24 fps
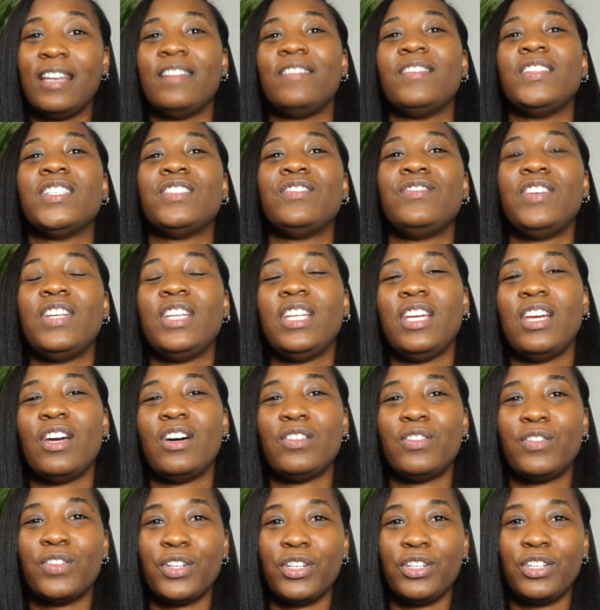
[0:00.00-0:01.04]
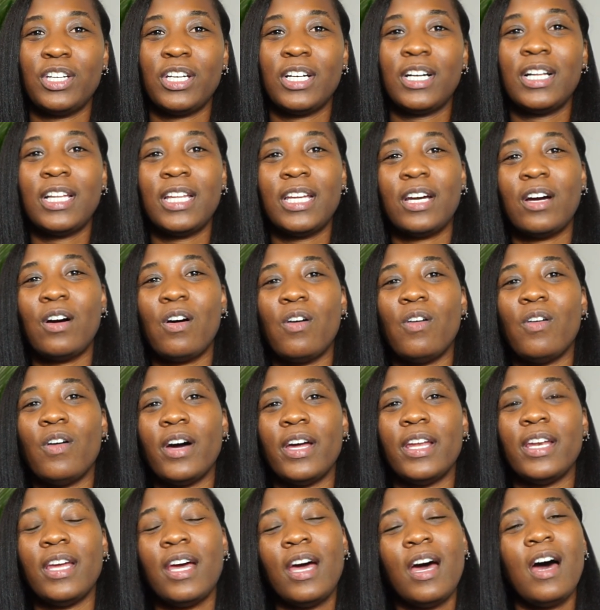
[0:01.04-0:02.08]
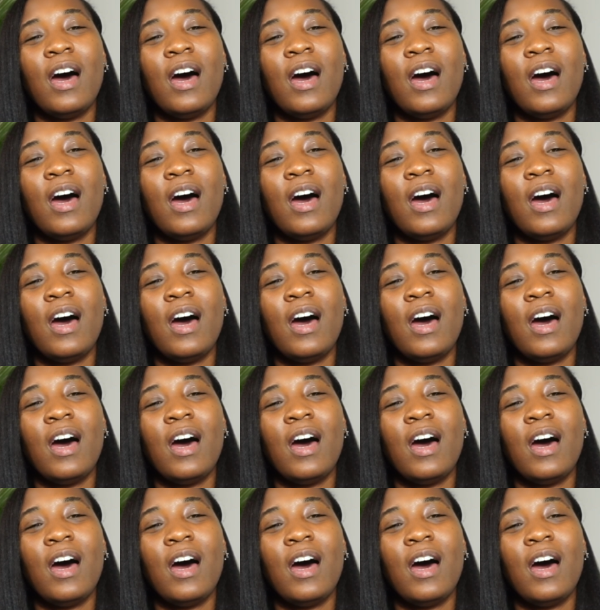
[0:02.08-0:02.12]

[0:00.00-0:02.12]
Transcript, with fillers: of this video for you to click on